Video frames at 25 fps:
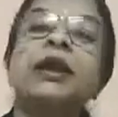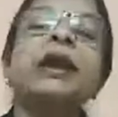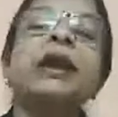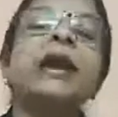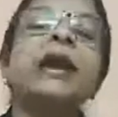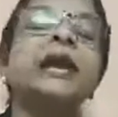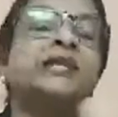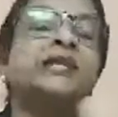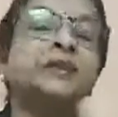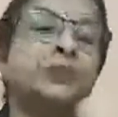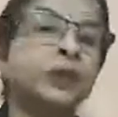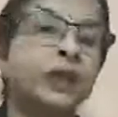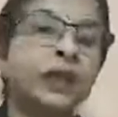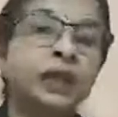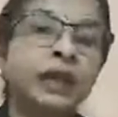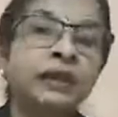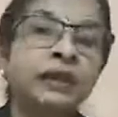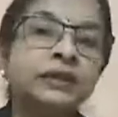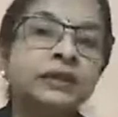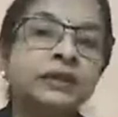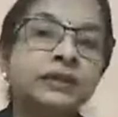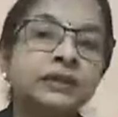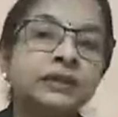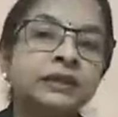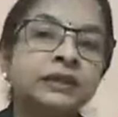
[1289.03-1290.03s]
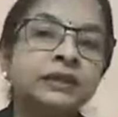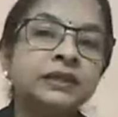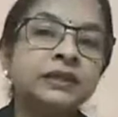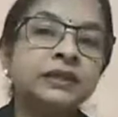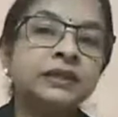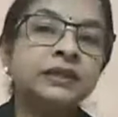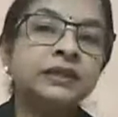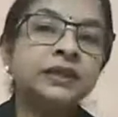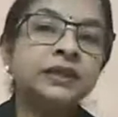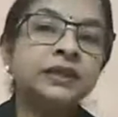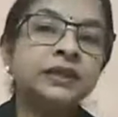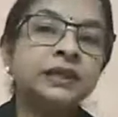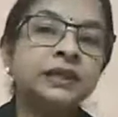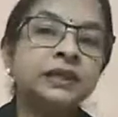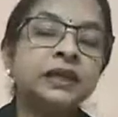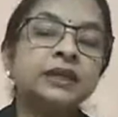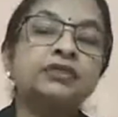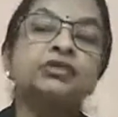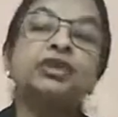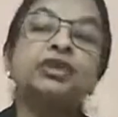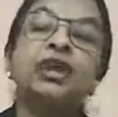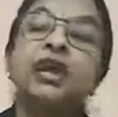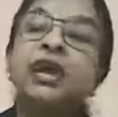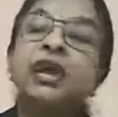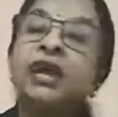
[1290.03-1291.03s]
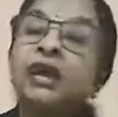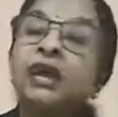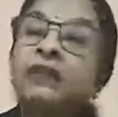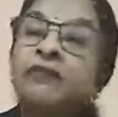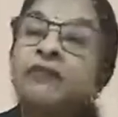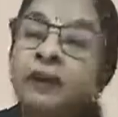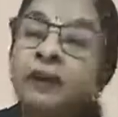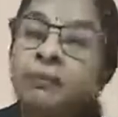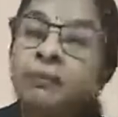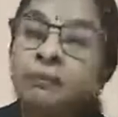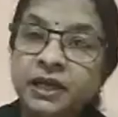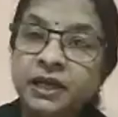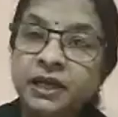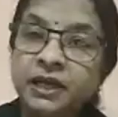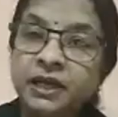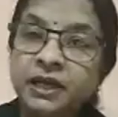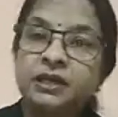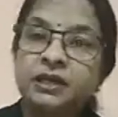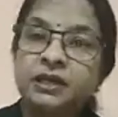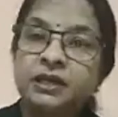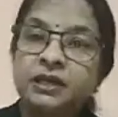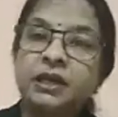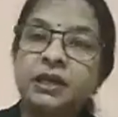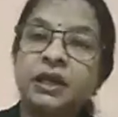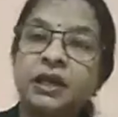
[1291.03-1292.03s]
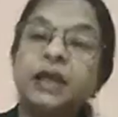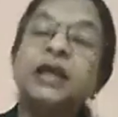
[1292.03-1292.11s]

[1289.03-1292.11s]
as well as their development,